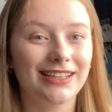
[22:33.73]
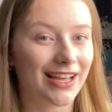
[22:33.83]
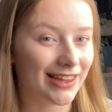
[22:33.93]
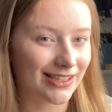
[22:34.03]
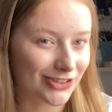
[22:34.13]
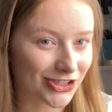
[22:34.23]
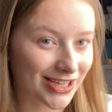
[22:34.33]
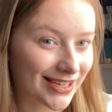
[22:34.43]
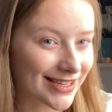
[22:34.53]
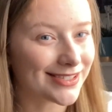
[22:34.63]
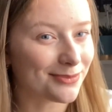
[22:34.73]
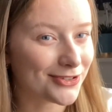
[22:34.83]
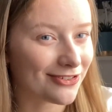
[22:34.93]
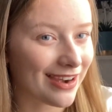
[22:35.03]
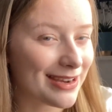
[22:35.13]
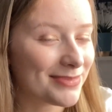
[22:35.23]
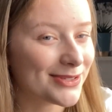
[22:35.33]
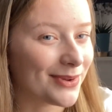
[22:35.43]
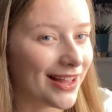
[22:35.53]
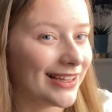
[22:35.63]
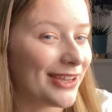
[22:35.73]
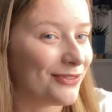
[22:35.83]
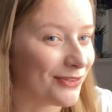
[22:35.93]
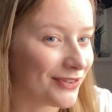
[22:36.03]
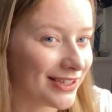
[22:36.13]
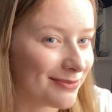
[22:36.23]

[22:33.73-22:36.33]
a little cheeky subscribe as well if you feel